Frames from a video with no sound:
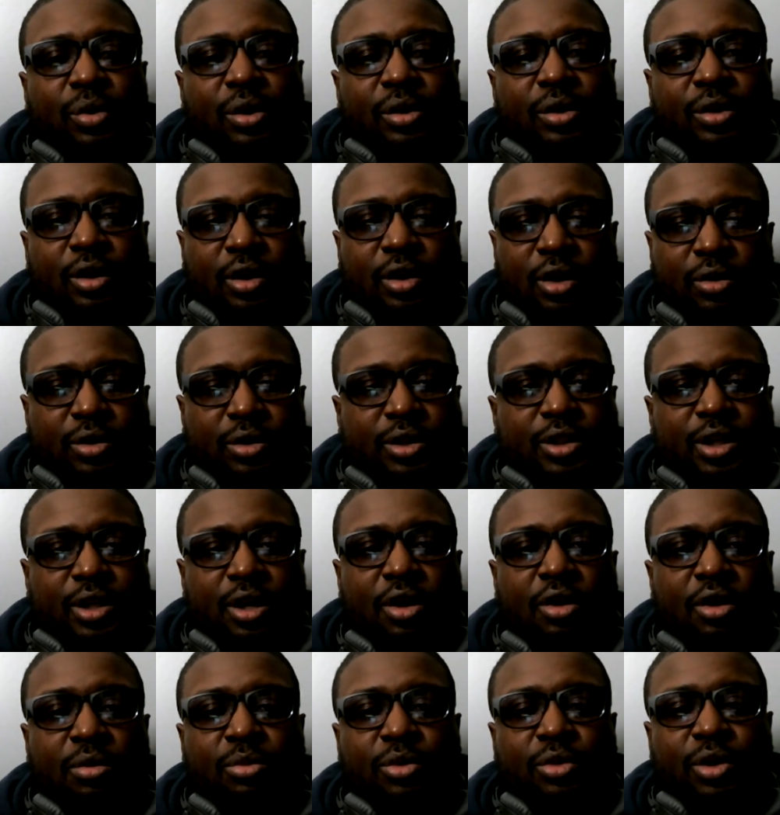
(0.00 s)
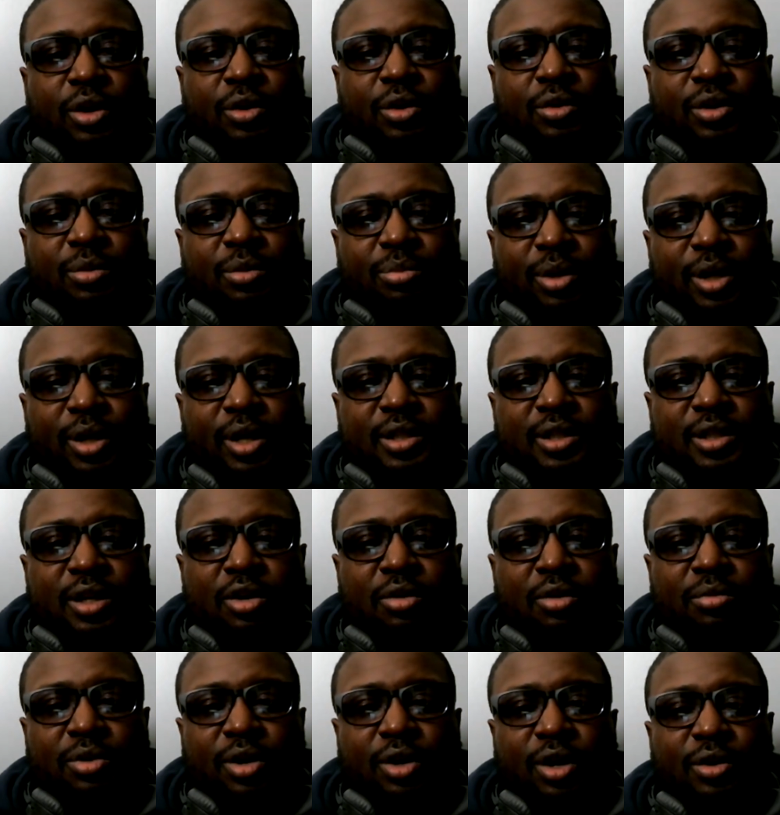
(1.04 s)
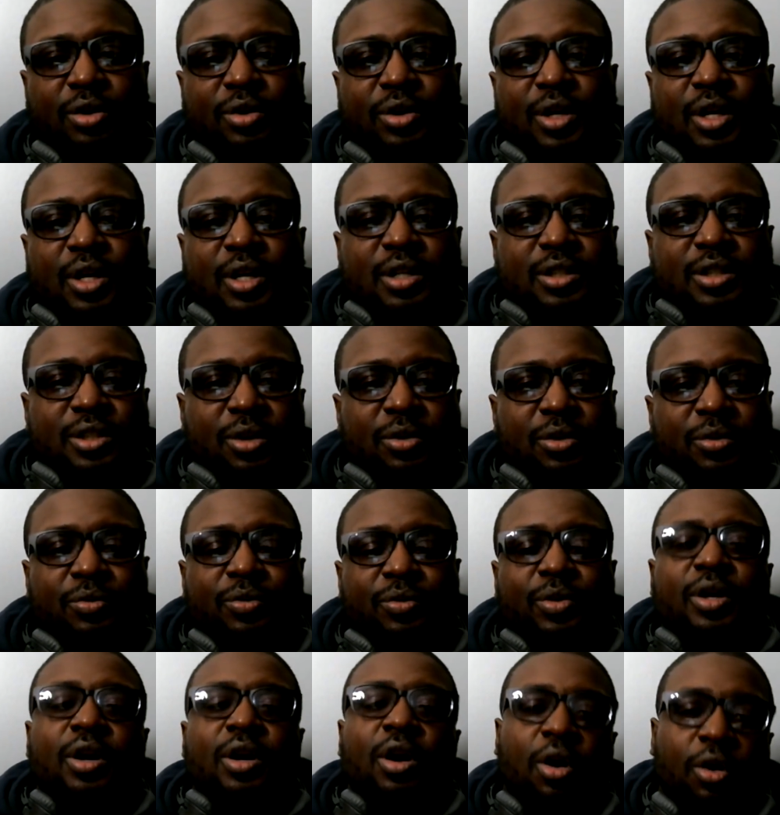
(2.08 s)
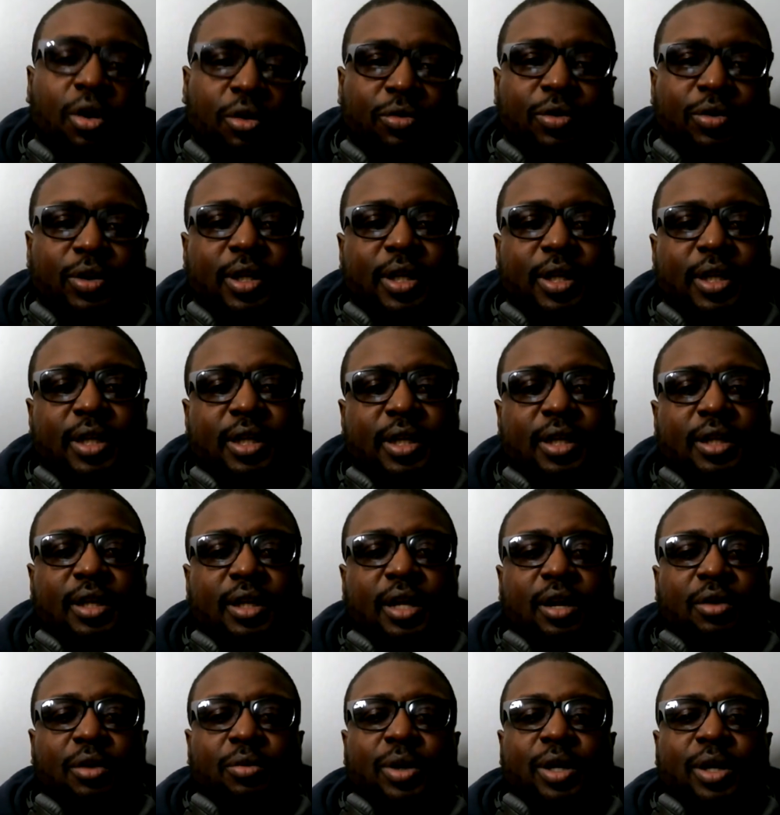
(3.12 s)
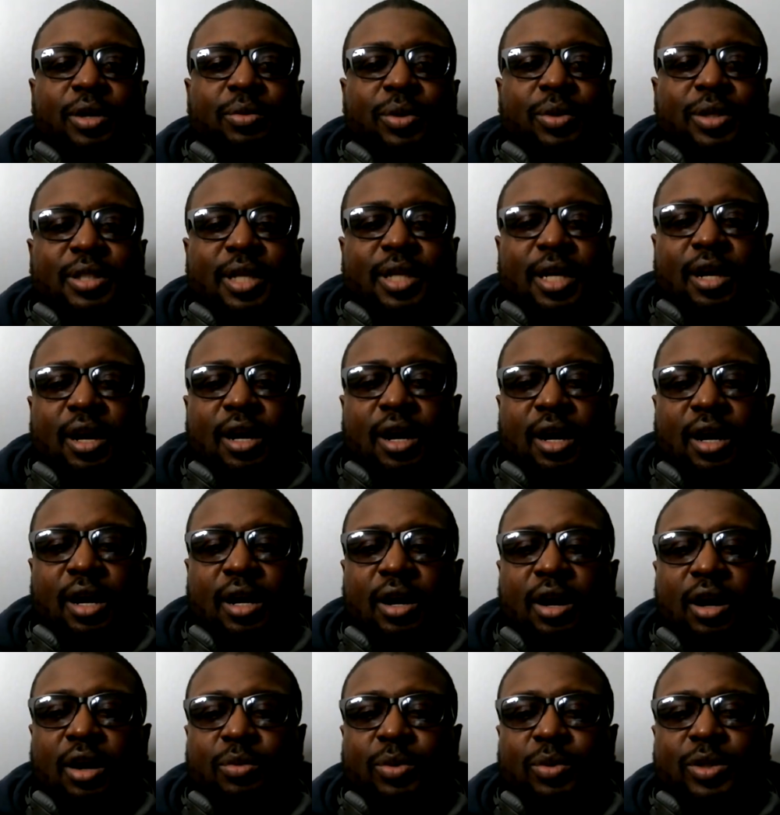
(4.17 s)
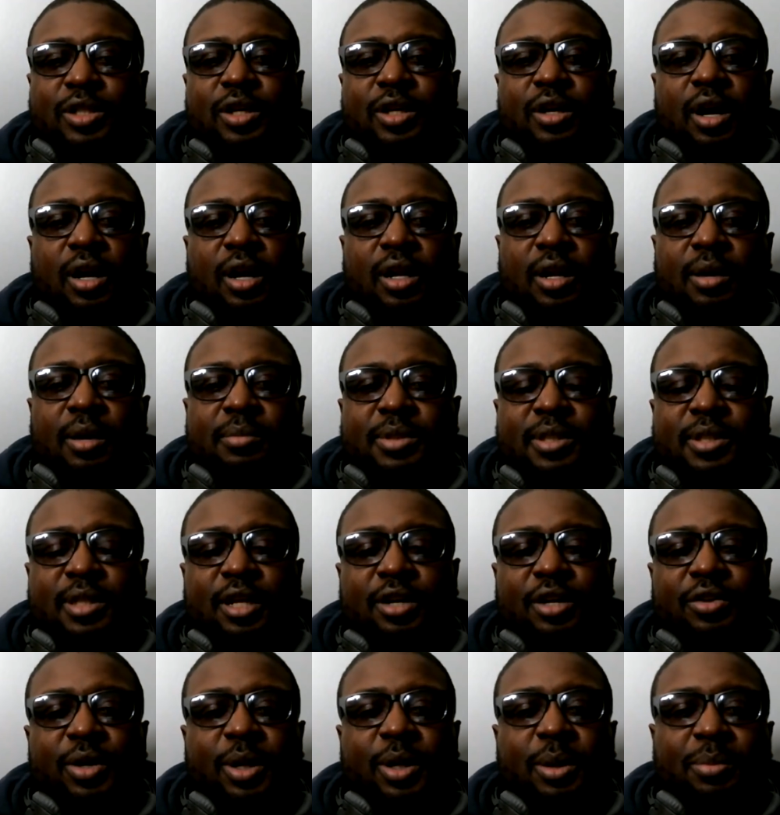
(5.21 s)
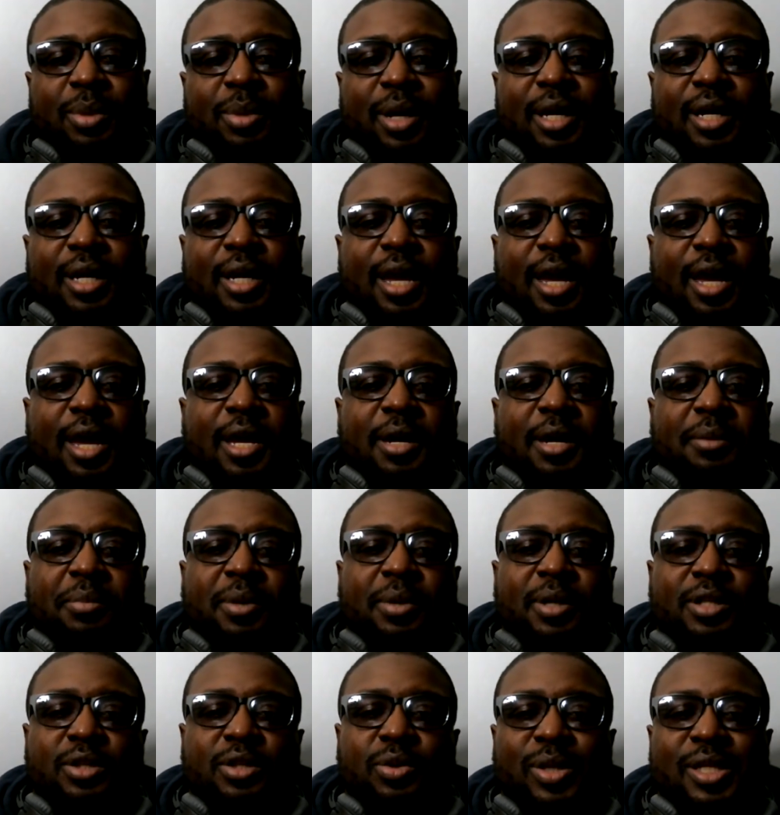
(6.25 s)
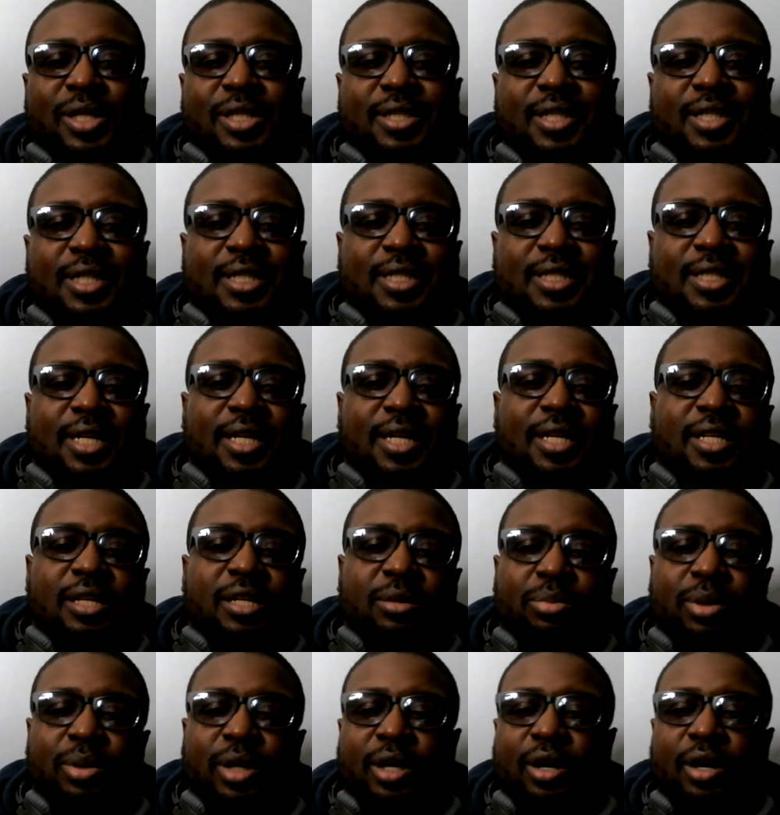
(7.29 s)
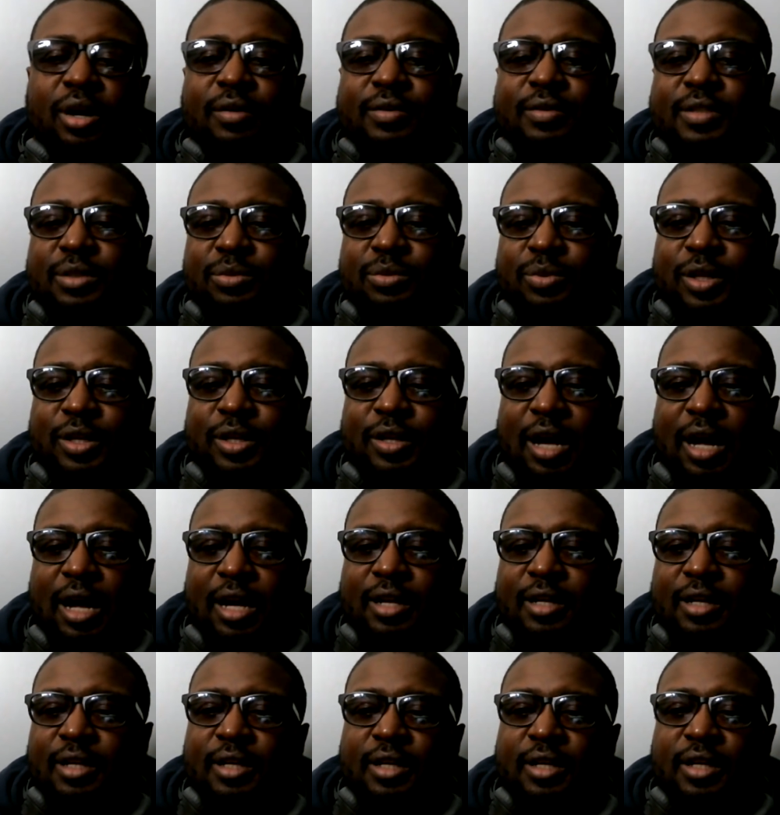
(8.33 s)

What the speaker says: the coaches are homegrown, the players are homegrown. So hopefully, we took our lumps in the Green Bay game in 2016 in the playoffs, and we kind of